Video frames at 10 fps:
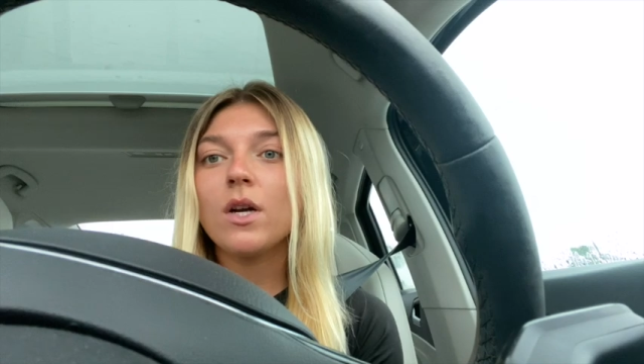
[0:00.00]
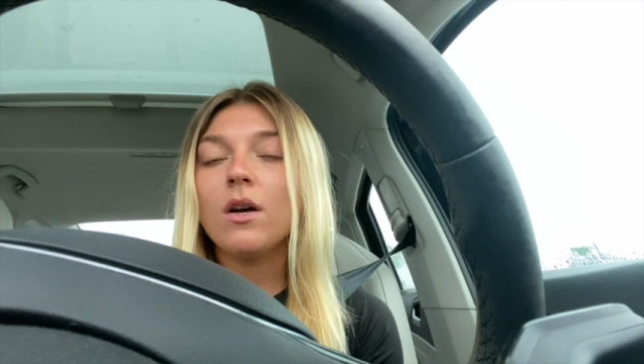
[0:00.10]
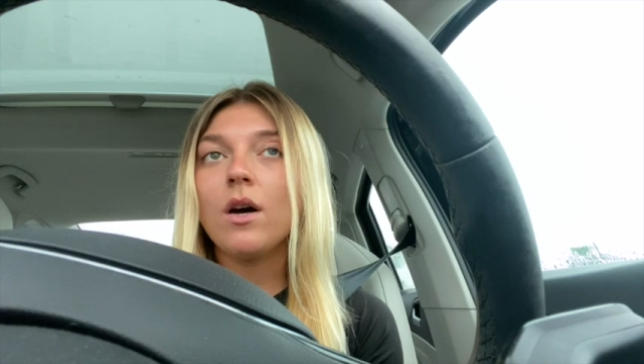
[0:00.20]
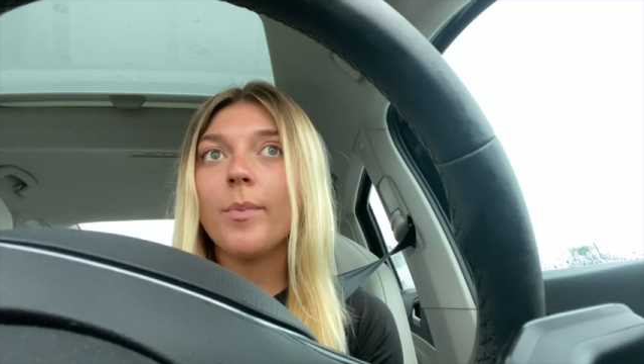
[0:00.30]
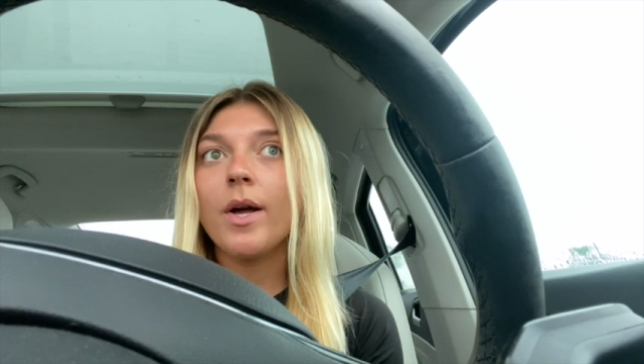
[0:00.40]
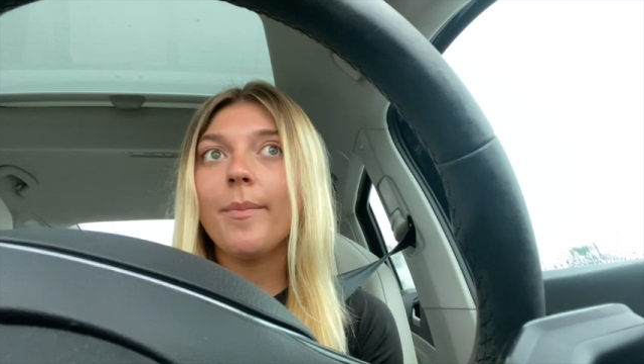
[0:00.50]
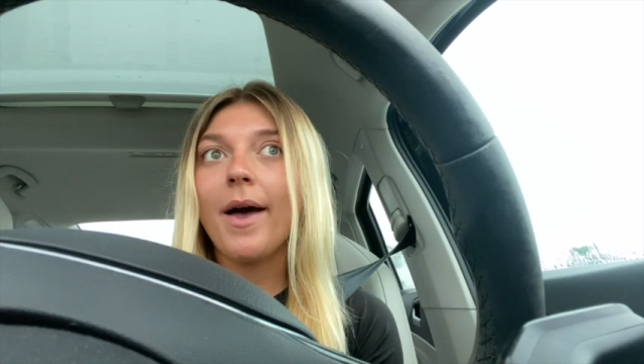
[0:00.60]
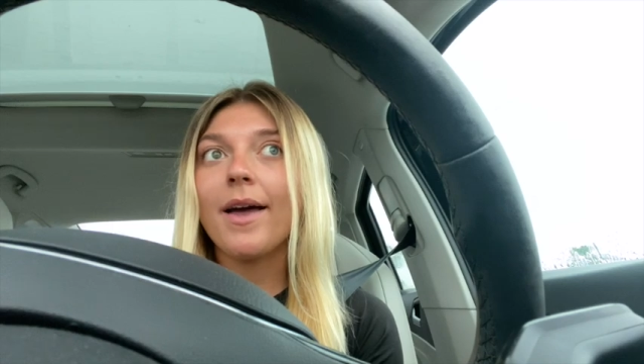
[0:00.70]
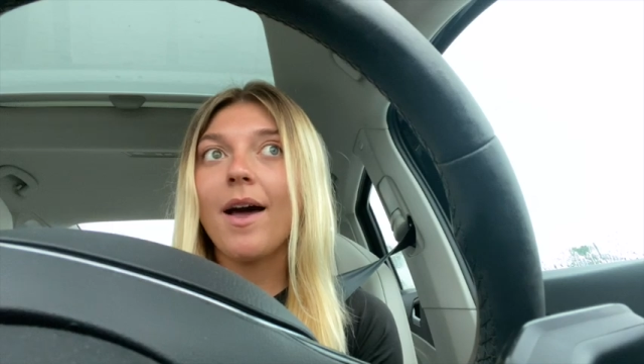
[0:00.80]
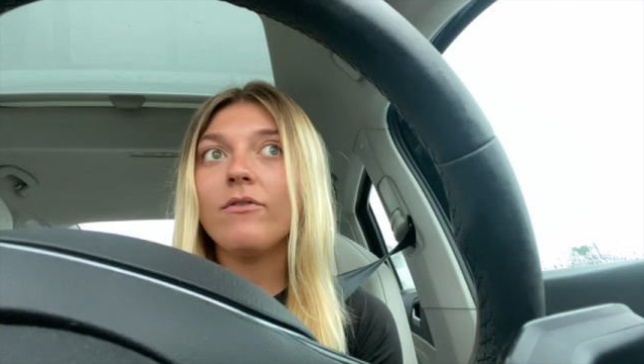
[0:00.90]
I'll probably
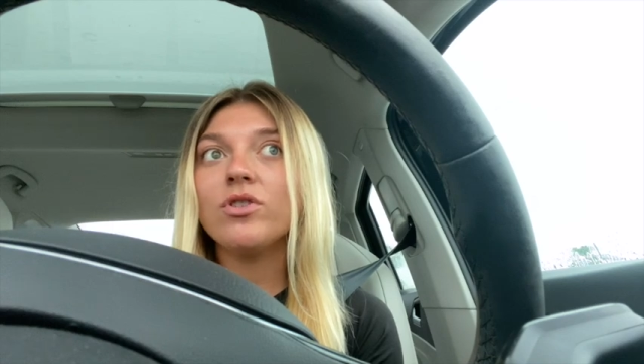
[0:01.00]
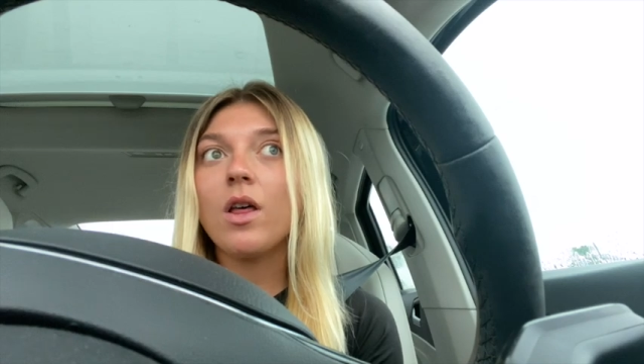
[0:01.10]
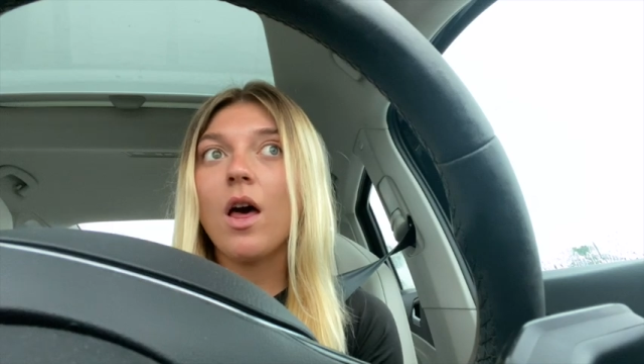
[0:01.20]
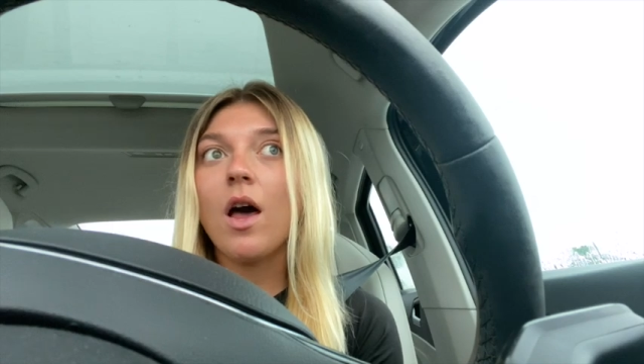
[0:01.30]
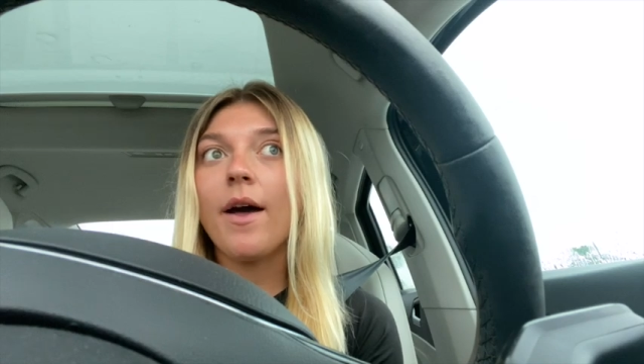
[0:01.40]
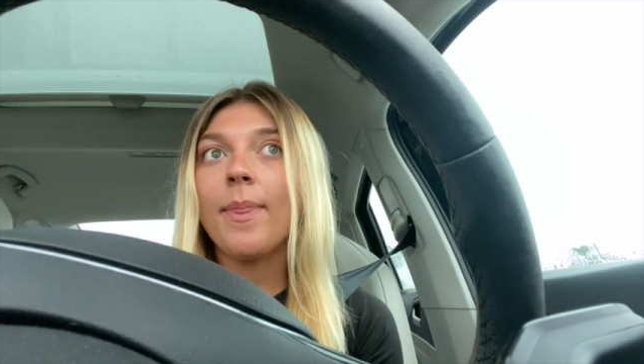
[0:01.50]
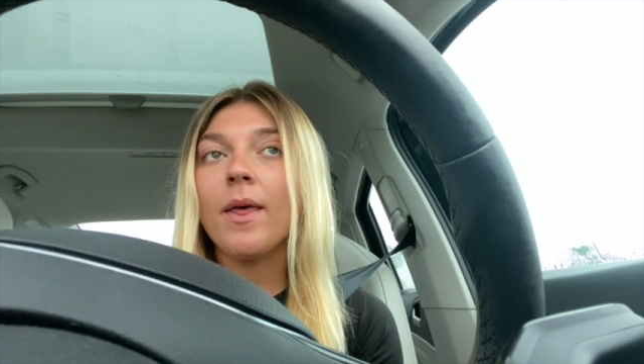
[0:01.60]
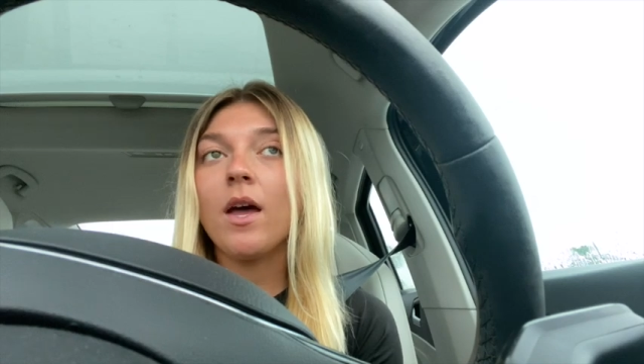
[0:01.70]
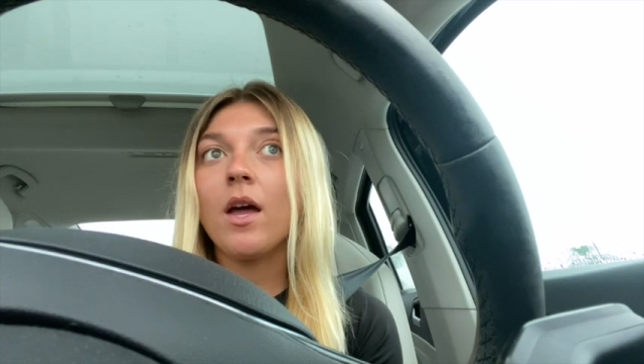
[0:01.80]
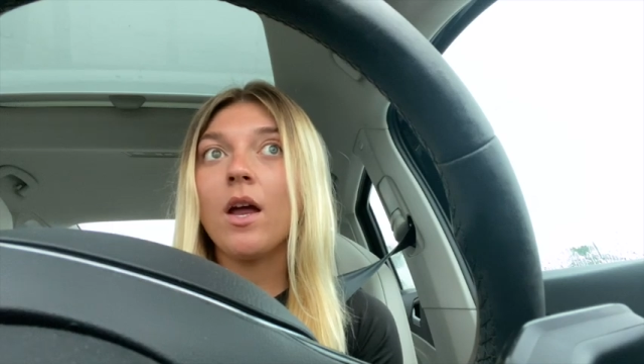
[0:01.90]
pack after that. And
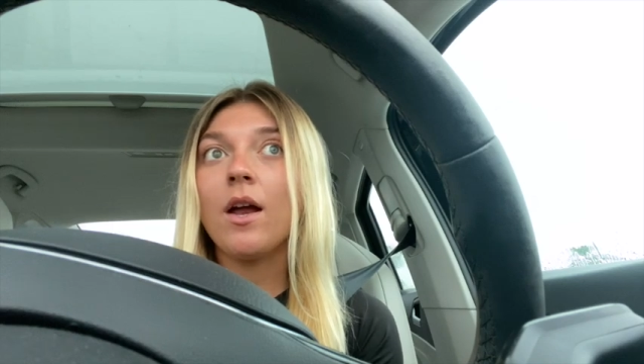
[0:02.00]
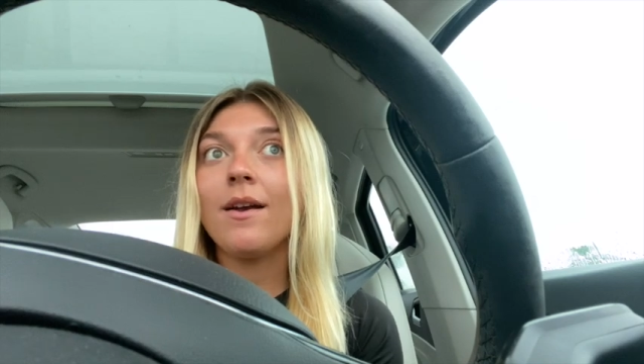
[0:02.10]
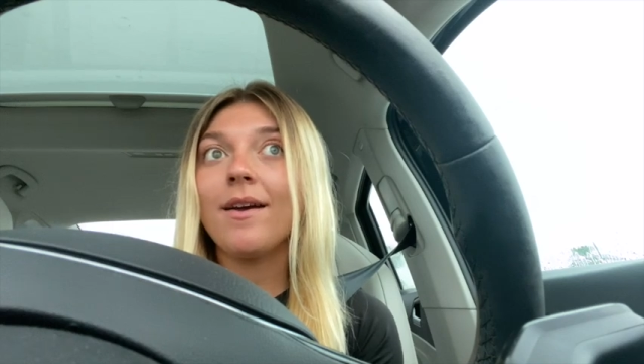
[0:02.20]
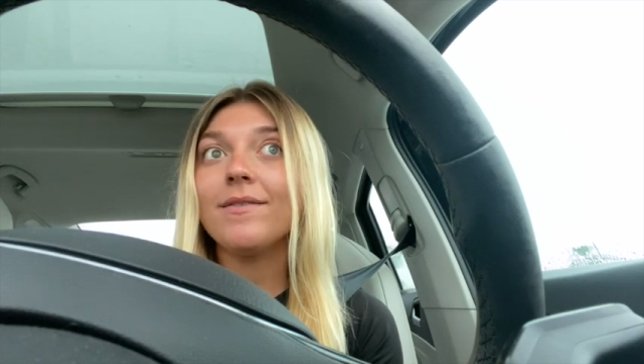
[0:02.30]
then I